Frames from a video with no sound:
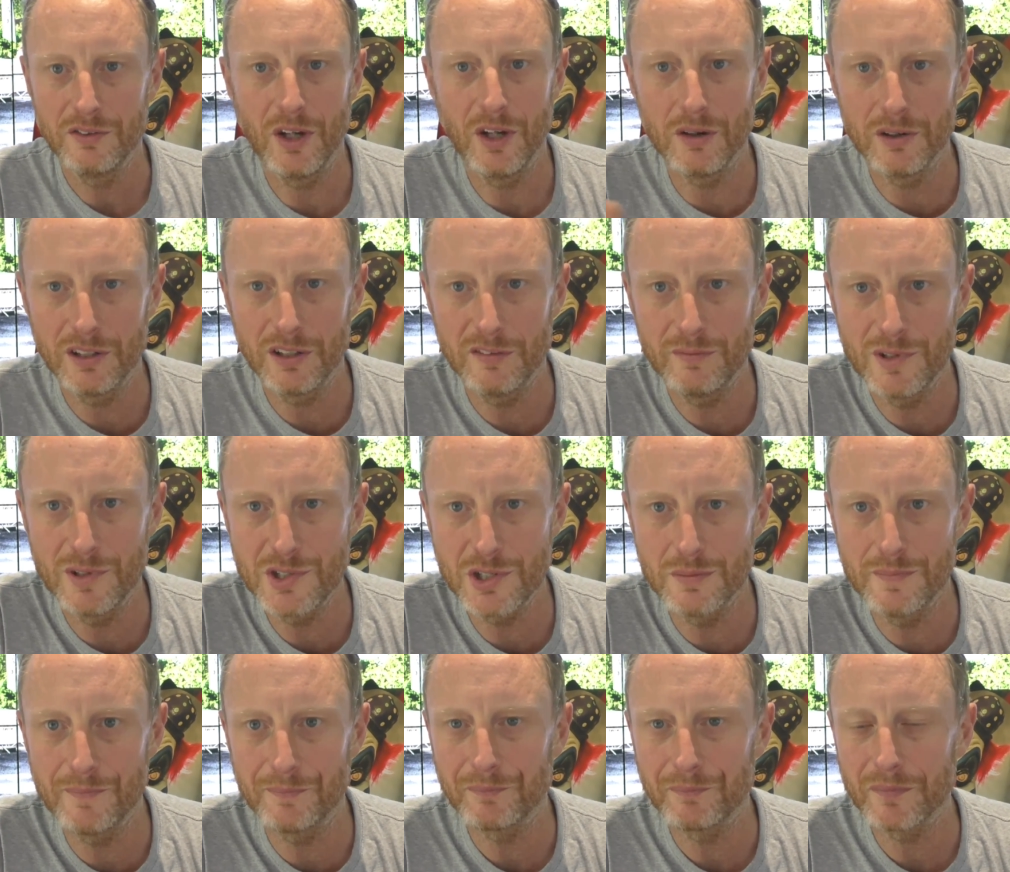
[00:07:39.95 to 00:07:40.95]
Don't give me
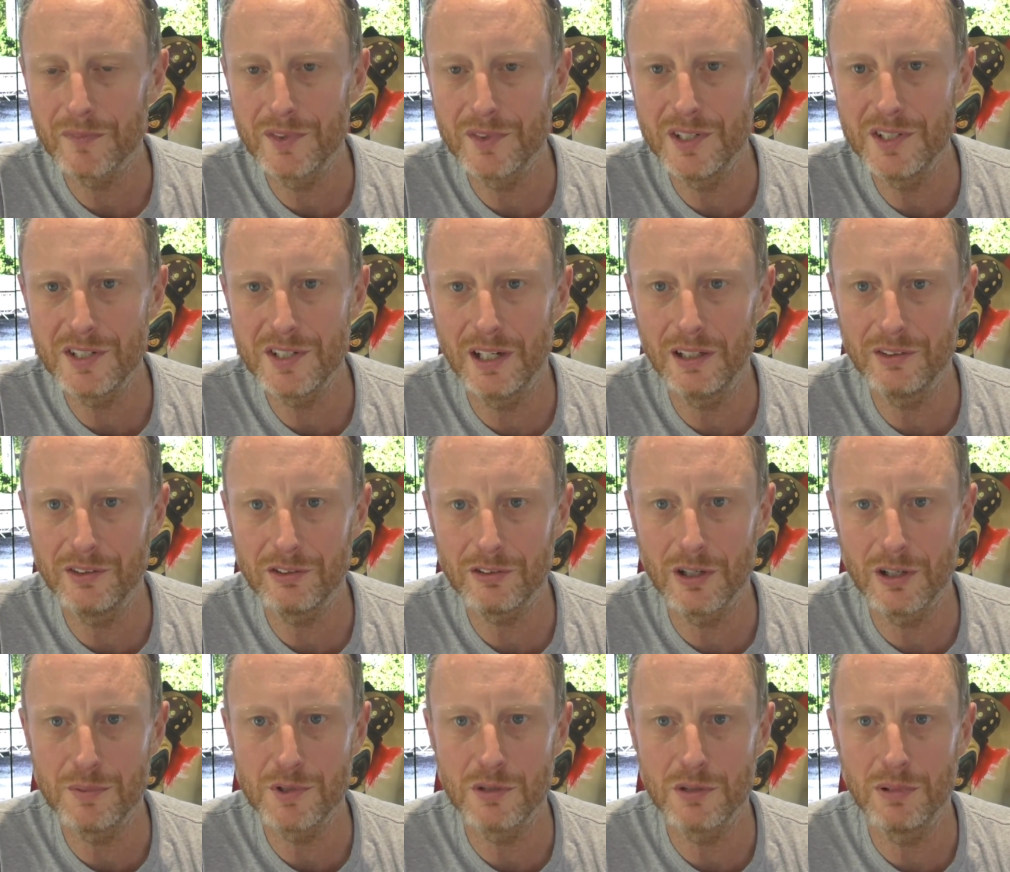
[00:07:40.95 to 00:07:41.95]
some detailed
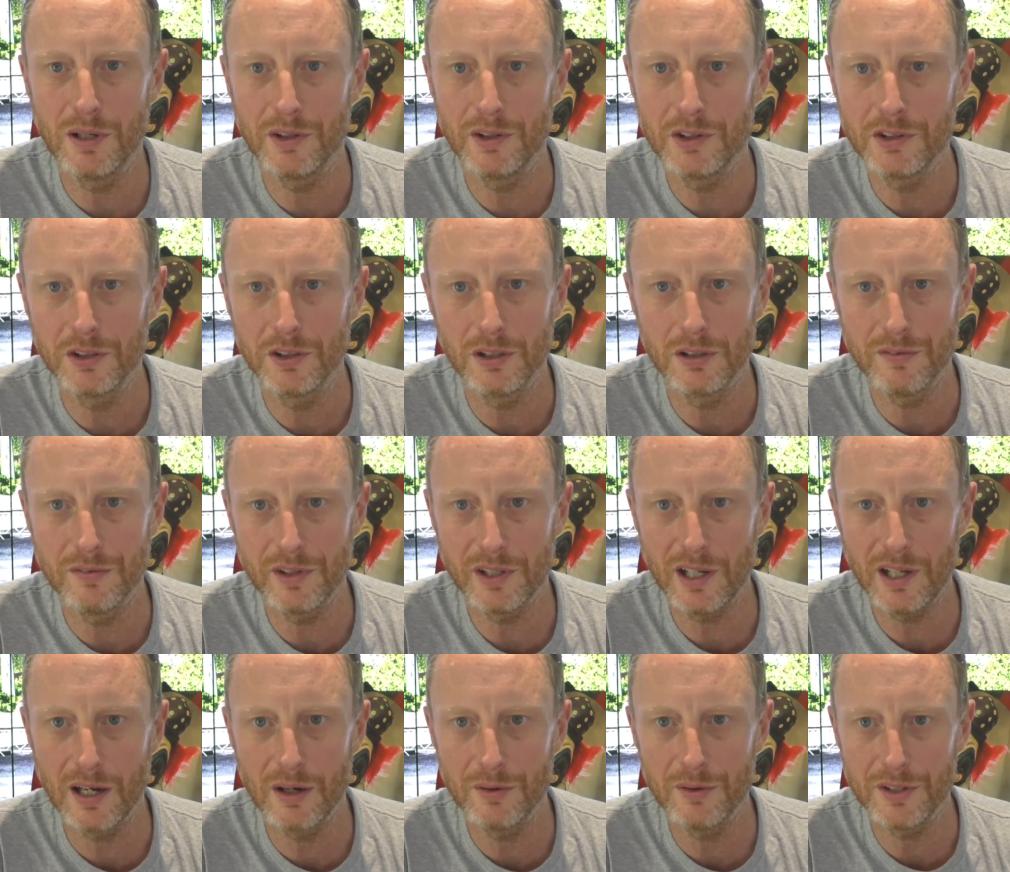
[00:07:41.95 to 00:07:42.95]
description about the colour of
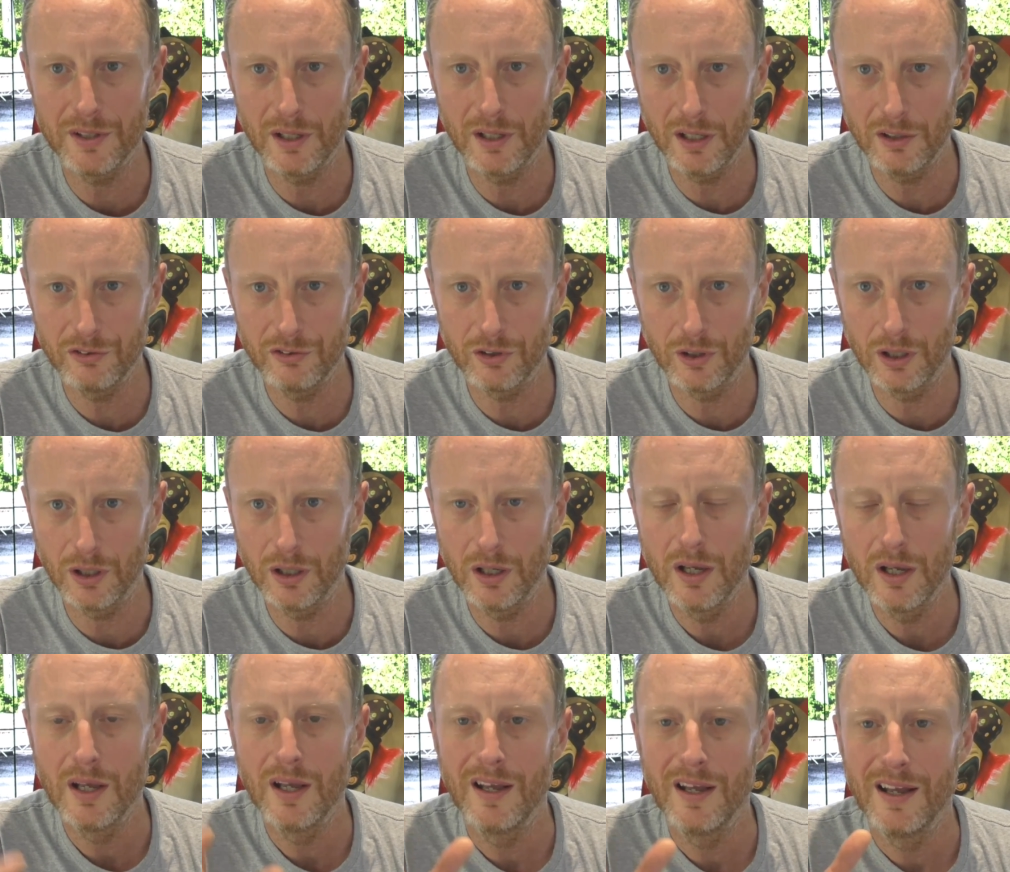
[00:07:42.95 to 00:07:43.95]
the cow that you last
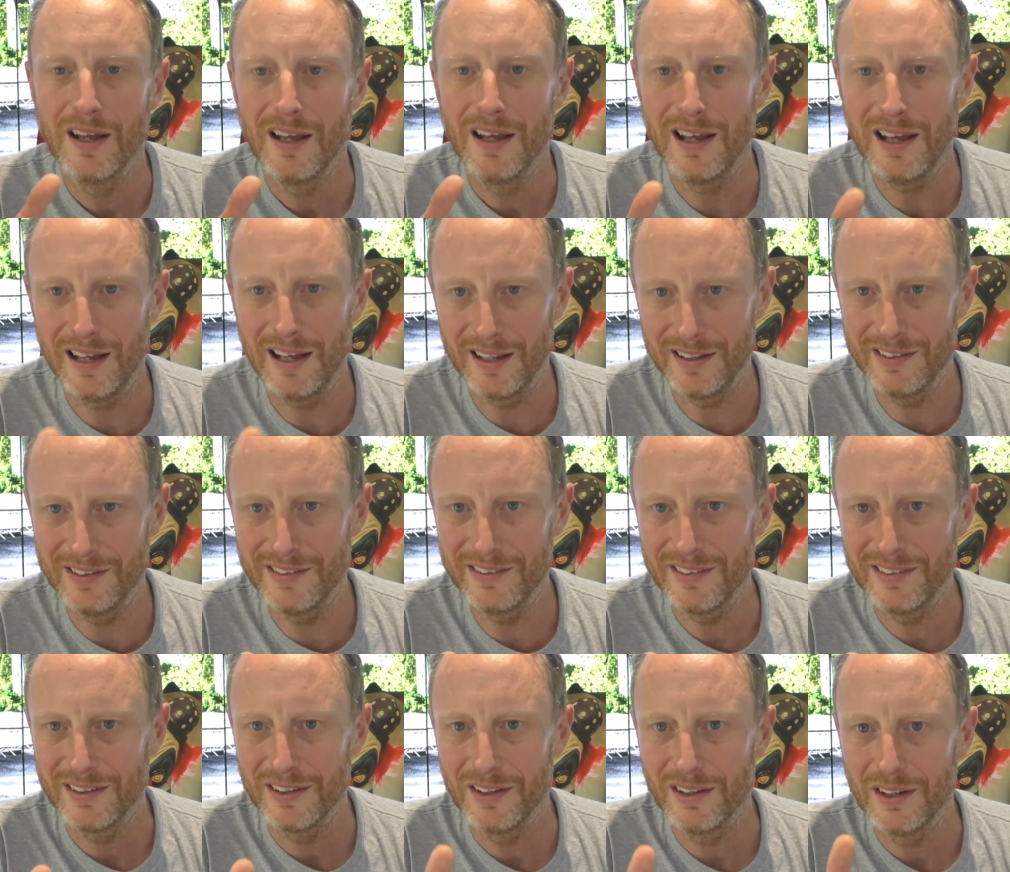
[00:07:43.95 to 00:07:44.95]
saw
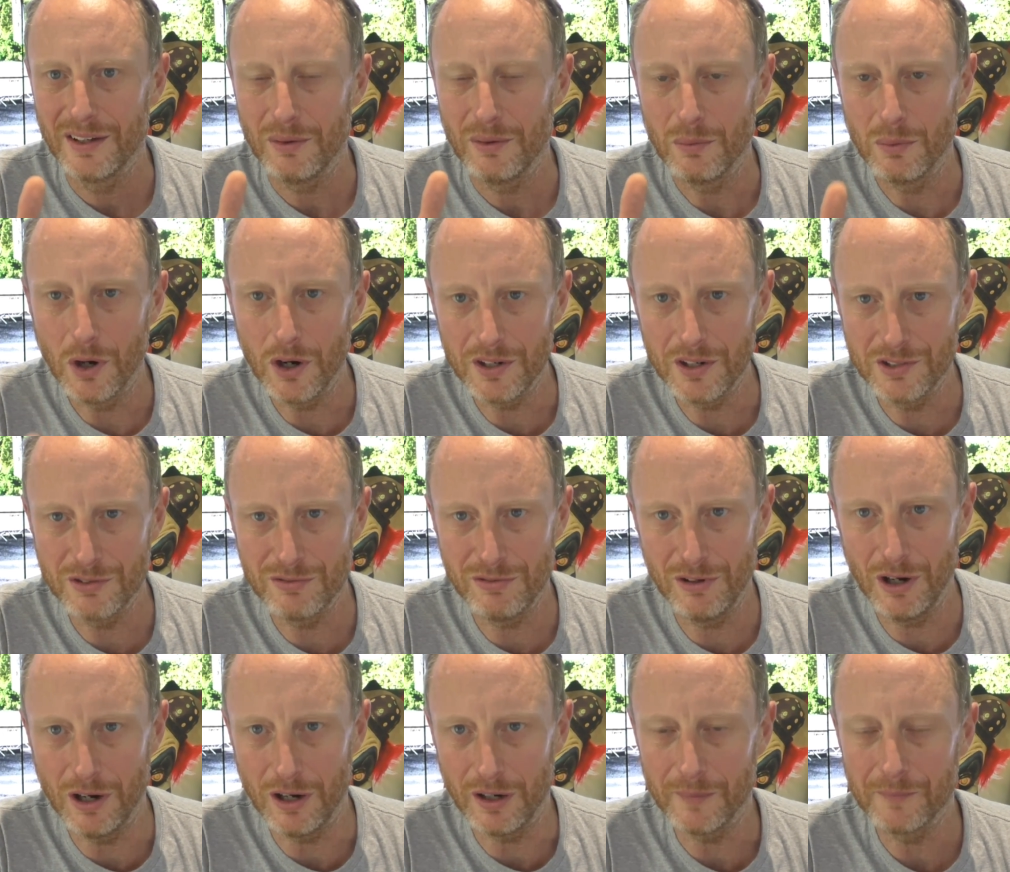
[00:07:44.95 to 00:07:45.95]
and what is
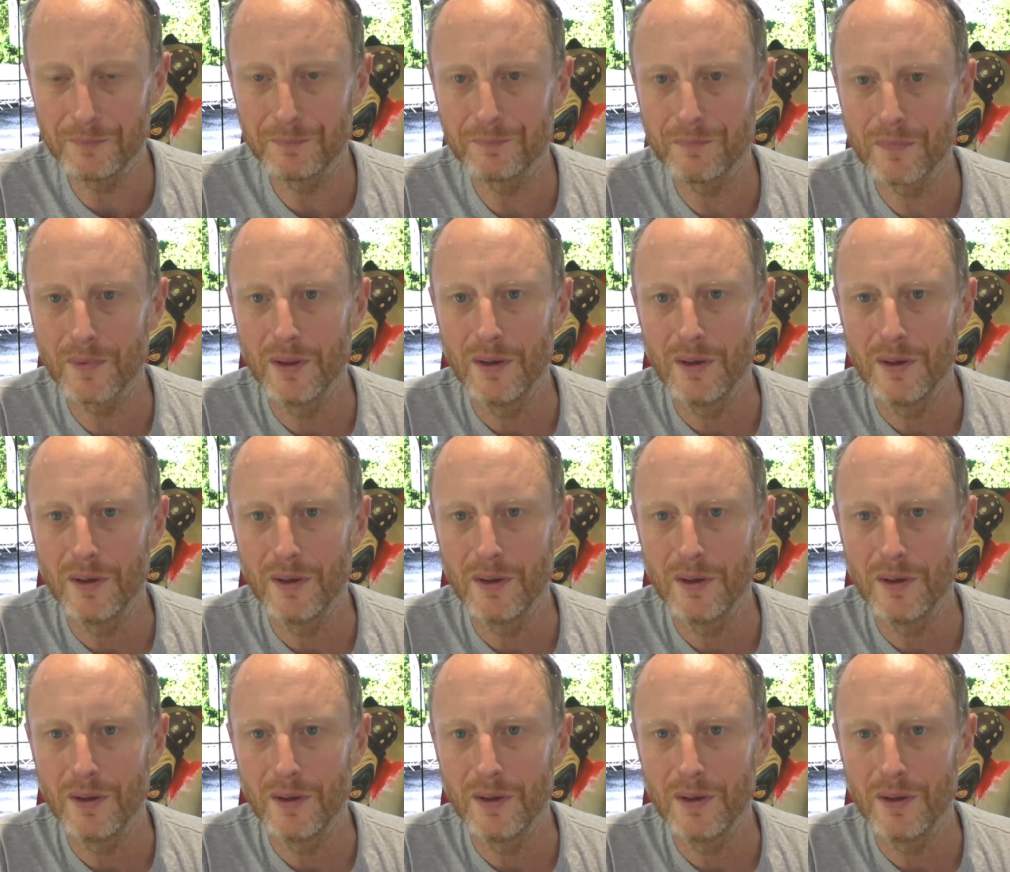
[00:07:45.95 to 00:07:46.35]
wrong.